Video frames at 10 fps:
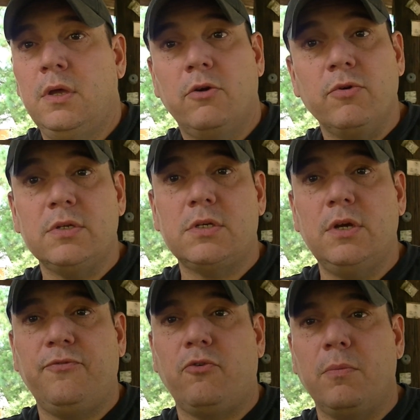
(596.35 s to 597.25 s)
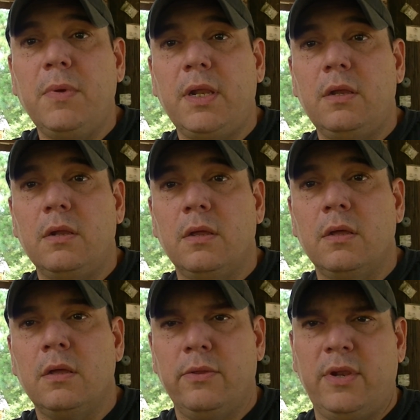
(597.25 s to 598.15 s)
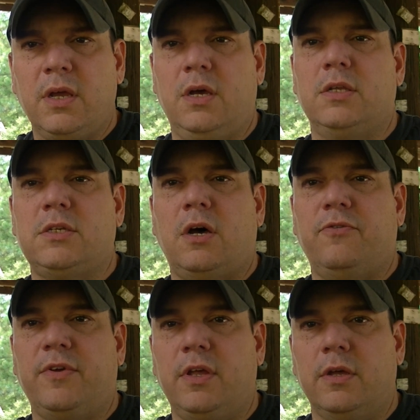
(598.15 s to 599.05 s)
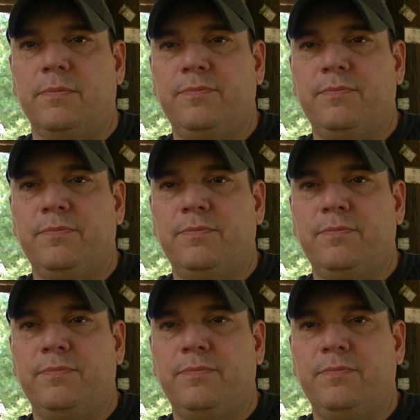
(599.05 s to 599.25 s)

it runs good for a minute, then it cuts off again.